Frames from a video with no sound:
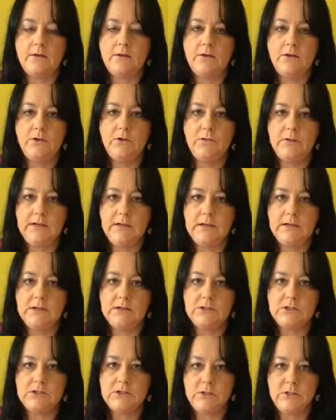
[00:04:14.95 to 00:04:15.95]
you
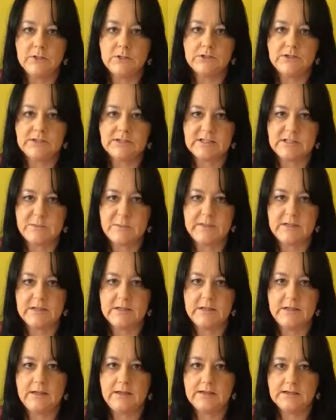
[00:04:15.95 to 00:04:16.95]
need 2 years
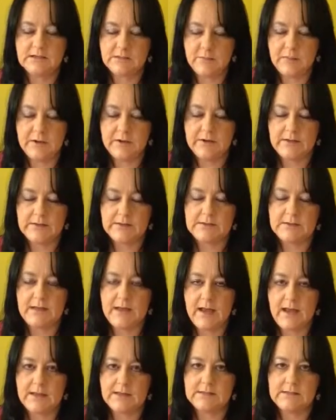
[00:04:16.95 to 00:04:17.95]
experience
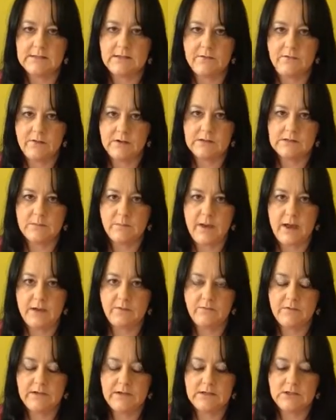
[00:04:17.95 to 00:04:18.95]
as a victim
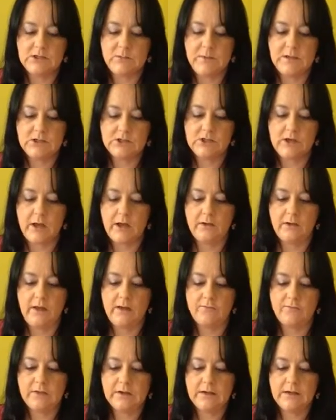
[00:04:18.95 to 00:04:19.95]
advocate to be a child
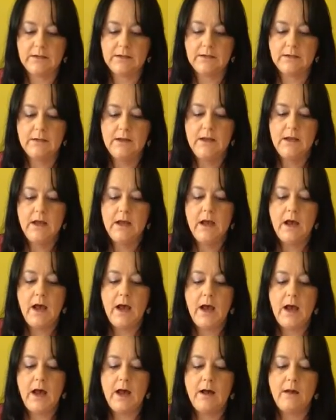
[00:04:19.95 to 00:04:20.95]
advocate.
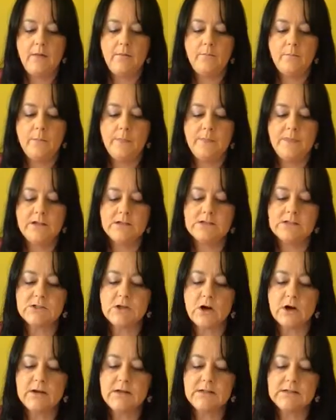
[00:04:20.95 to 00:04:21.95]
The
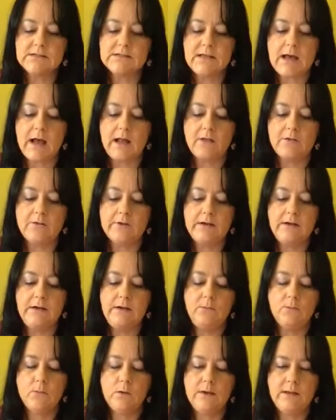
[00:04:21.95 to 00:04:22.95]
starting
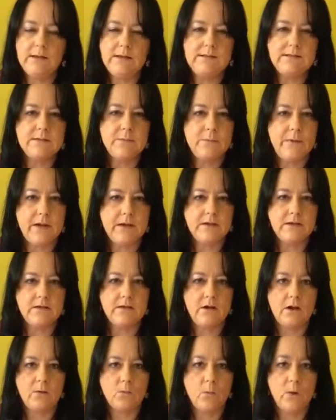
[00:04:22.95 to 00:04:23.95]
salary really
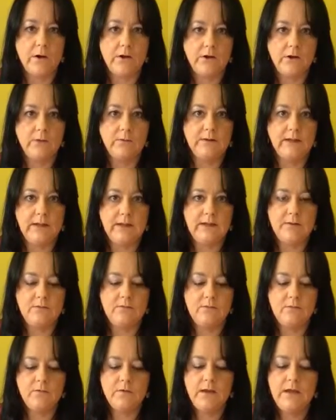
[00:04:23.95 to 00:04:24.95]
depended on where you
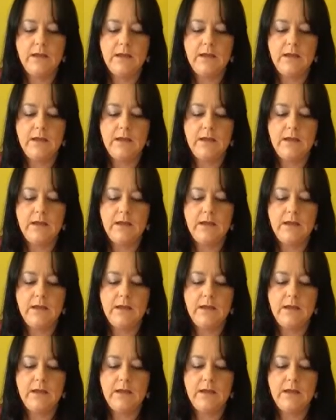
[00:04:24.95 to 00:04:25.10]
live.